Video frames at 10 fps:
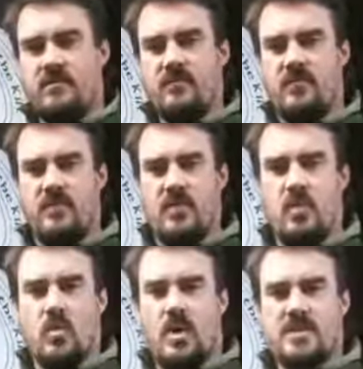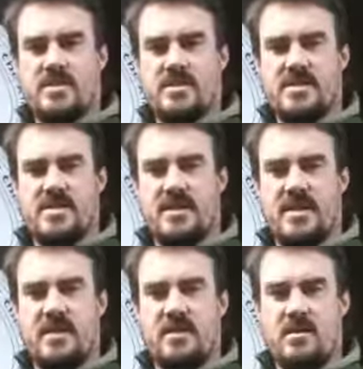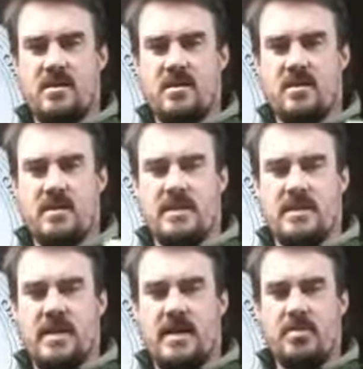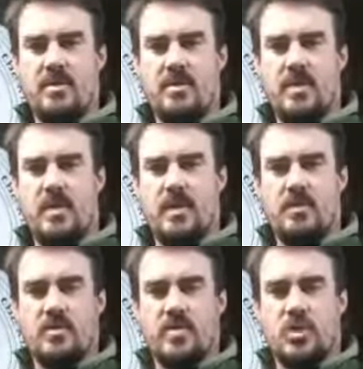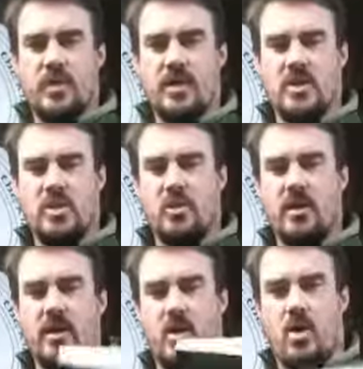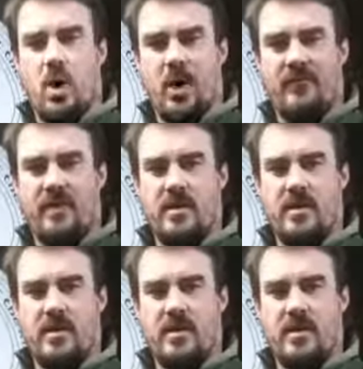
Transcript: If you want to succeed, keep doing what you're doing and do it often.